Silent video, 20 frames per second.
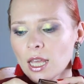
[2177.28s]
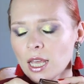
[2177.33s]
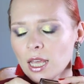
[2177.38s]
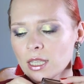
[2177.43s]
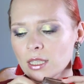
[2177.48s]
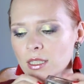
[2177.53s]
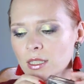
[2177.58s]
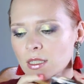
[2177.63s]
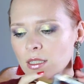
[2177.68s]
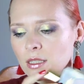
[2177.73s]

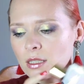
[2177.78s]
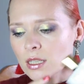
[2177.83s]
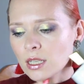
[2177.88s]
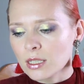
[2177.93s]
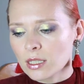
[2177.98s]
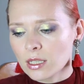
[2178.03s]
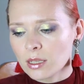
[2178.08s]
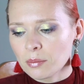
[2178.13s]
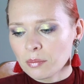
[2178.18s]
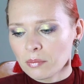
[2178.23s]

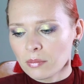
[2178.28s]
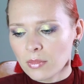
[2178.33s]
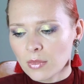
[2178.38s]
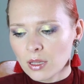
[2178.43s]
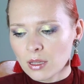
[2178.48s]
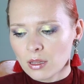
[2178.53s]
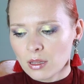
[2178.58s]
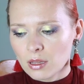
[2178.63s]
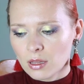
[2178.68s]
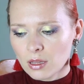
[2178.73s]
doesn't
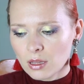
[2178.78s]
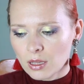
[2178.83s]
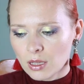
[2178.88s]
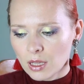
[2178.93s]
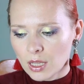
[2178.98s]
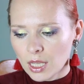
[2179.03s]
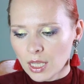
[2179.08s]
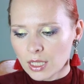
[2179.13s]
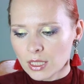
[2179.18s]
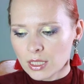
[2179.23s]

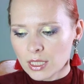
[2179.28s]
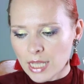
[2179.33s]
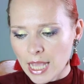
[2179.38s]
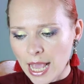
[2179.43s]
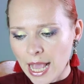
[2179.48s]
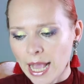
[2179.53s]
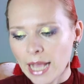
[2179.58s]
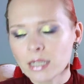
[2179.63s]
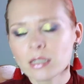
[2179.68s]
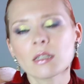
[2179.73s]

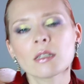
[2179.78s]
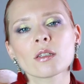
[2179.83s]
intend